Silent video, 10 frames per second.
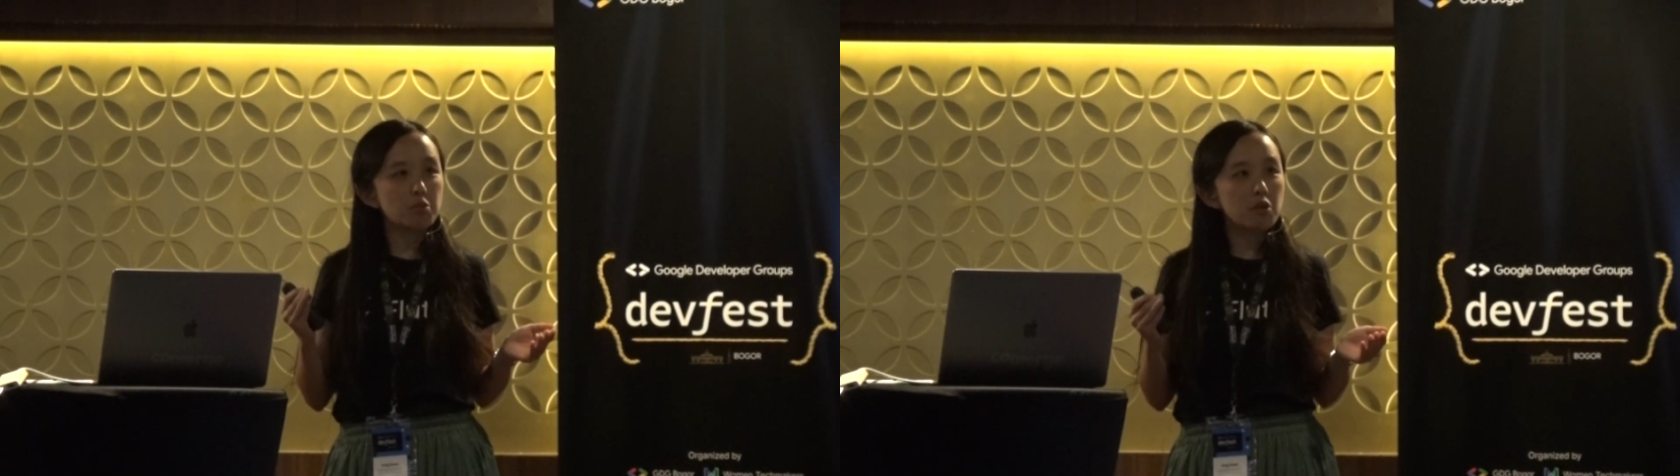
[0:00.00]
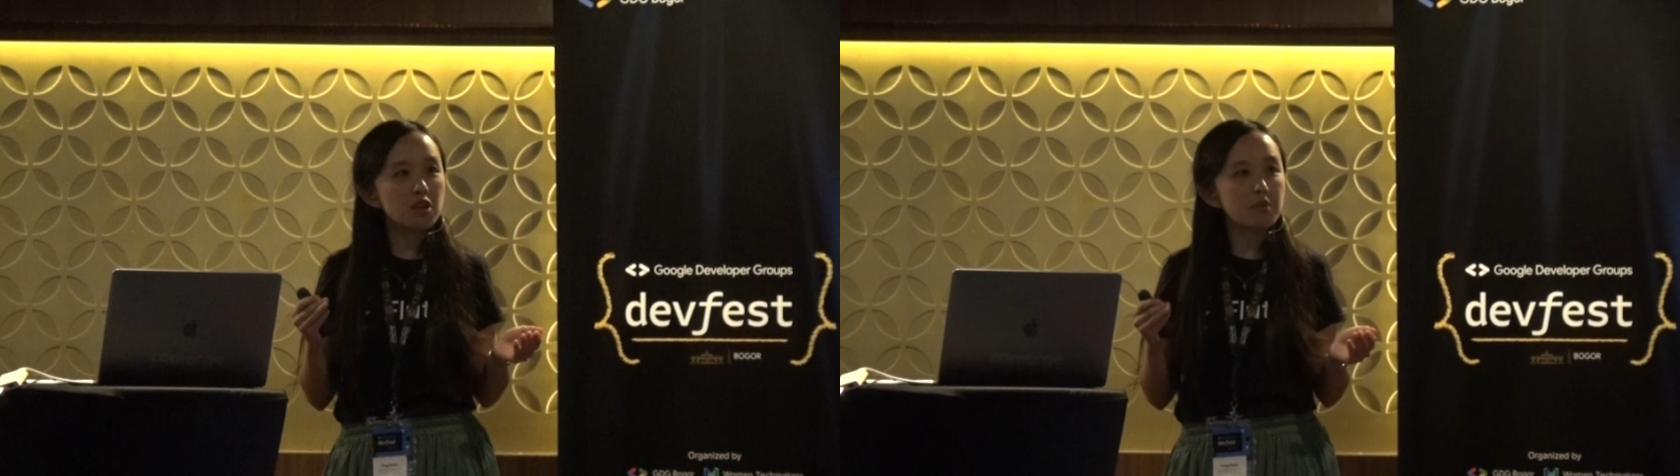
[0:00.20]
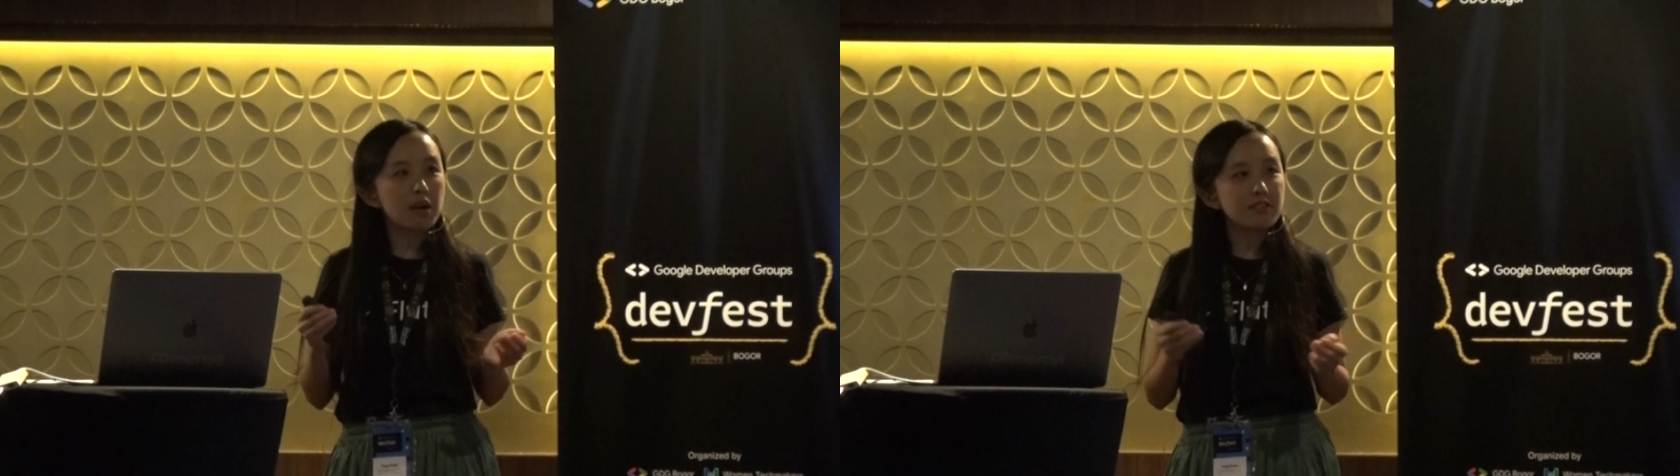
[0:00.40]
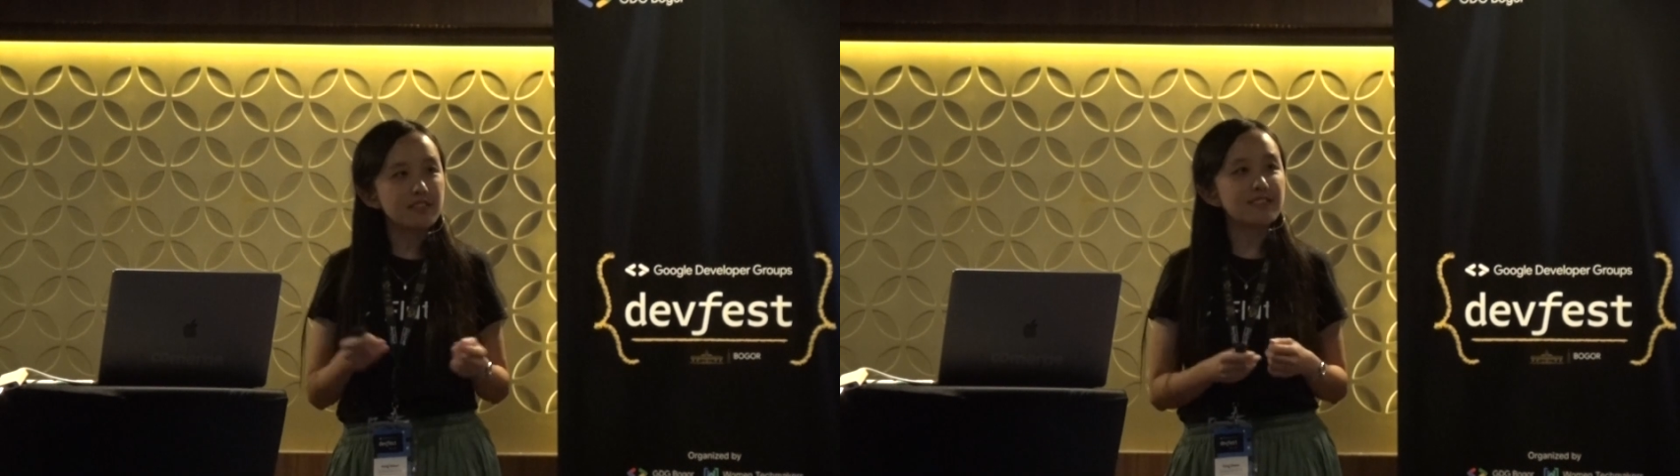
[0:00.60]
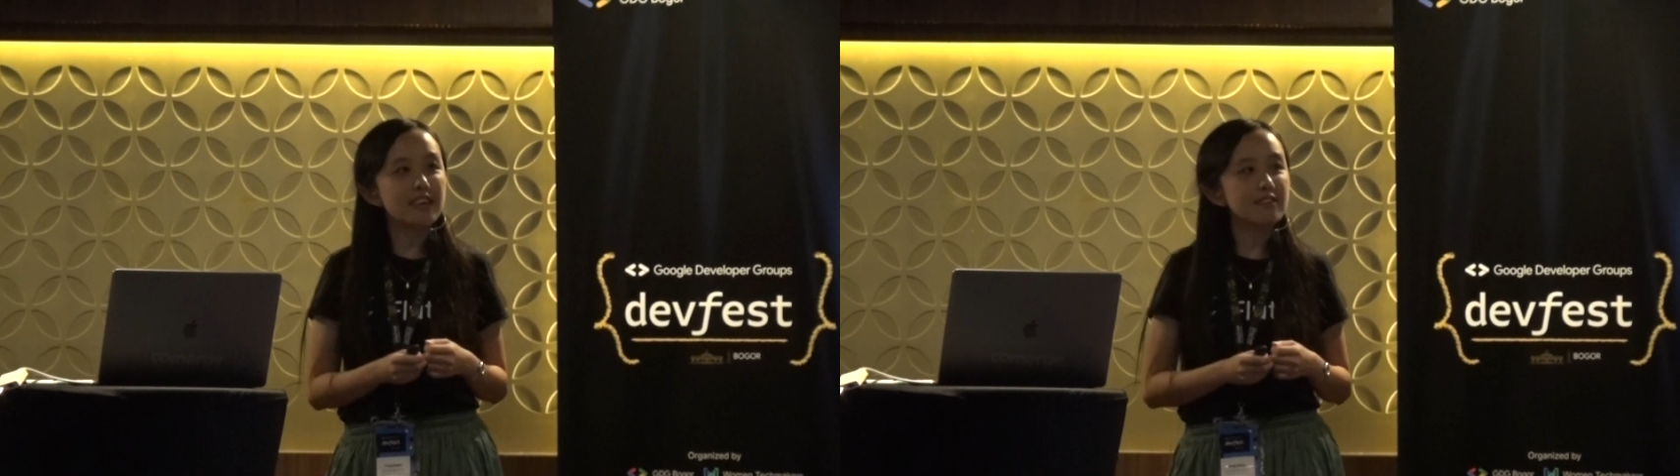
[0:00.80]
more about
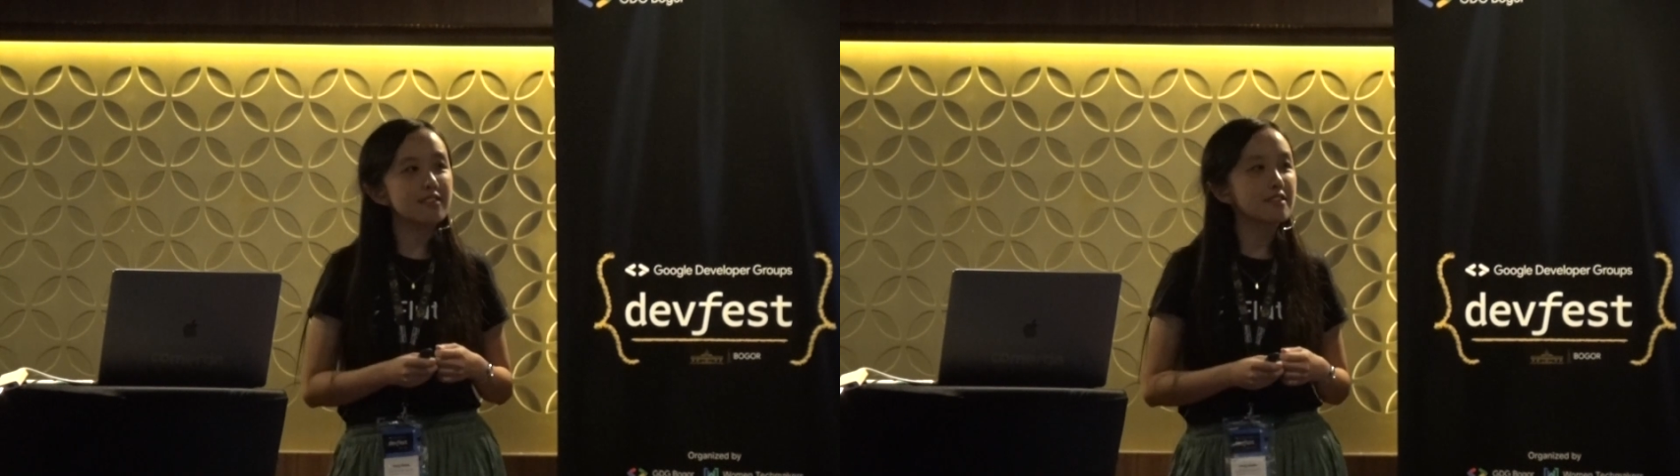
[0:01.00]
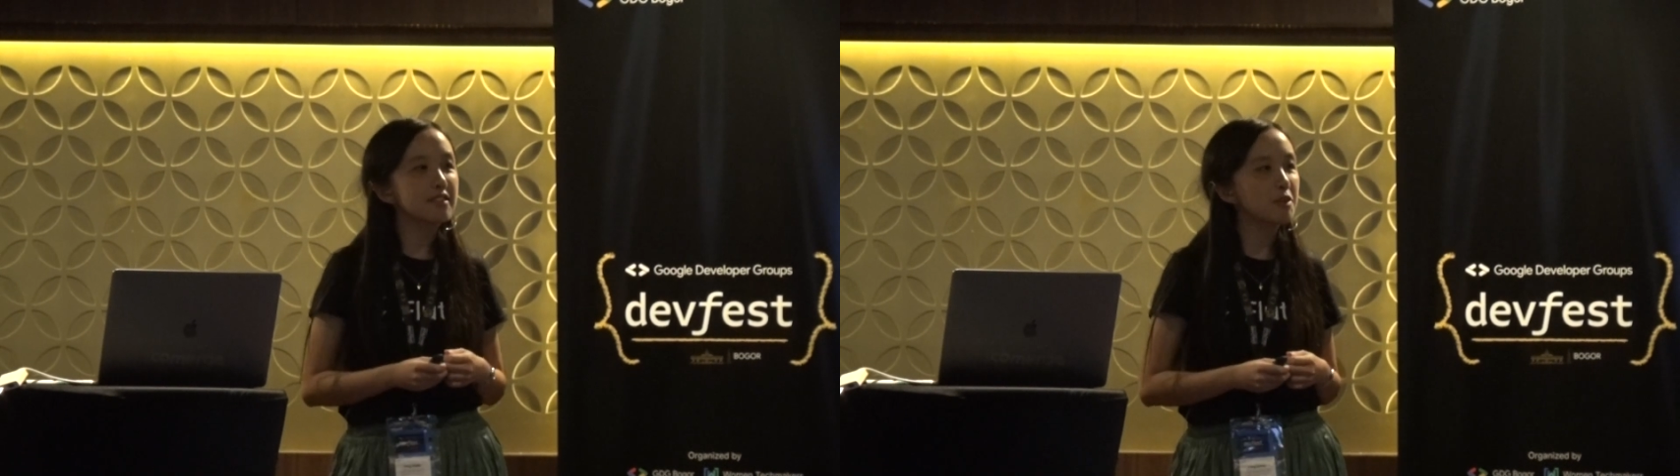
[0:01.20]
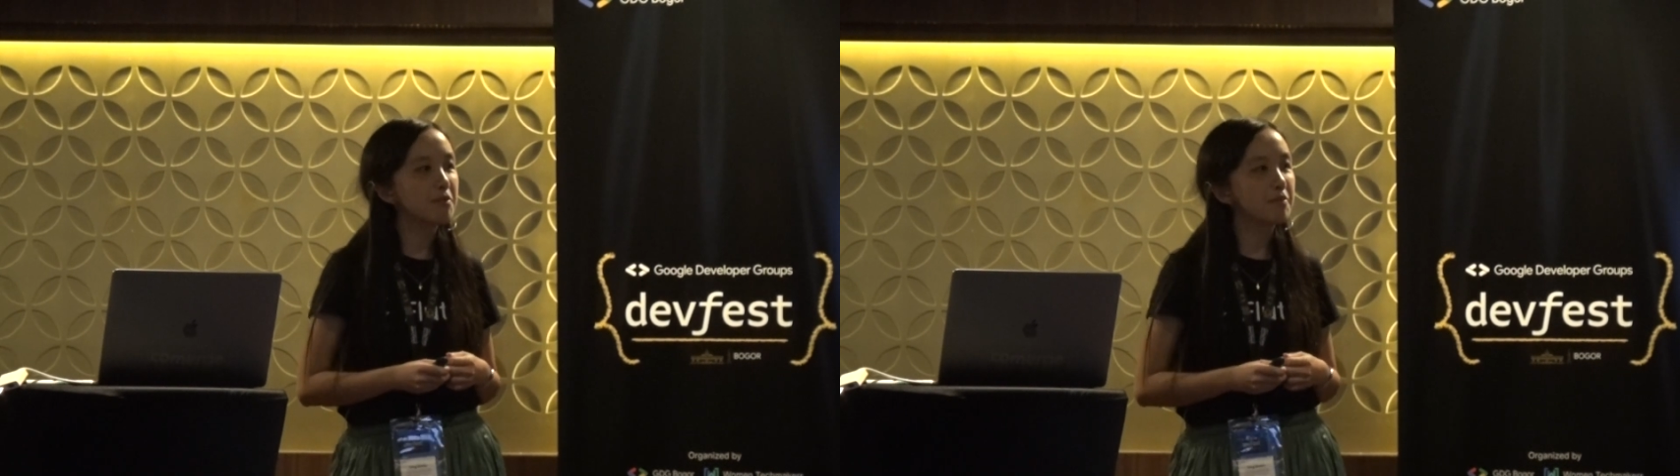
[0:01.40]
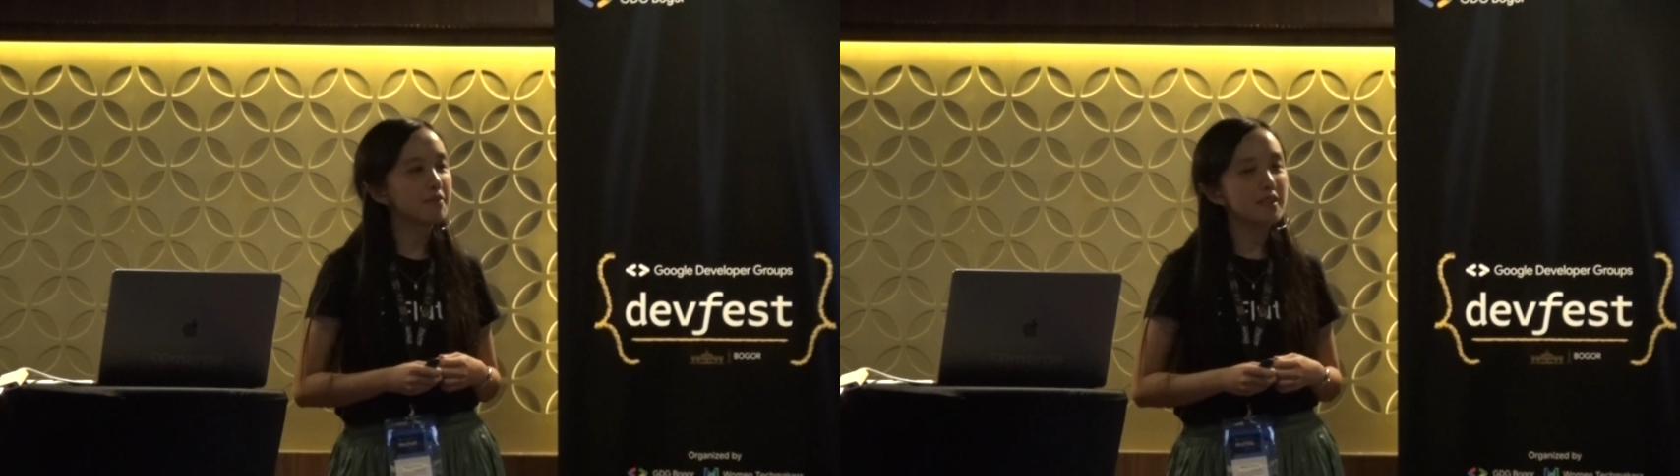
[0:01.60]
design system.